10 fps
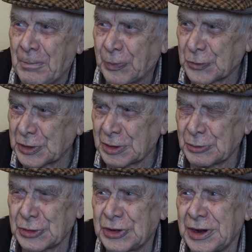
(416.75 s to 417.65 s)
when I
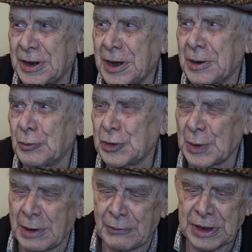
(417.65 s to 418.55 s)
went in, we'd
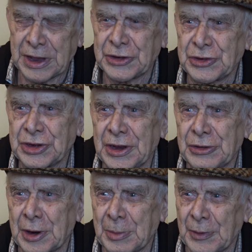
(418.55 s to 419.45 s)
have a get
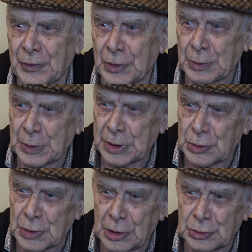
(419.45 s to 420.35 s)
together before we
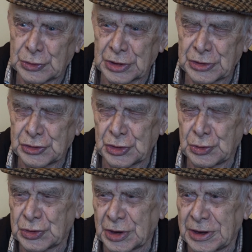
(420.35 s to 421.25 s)
go out on
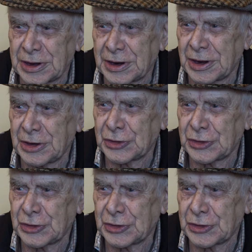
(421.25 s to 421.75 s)
duty, and I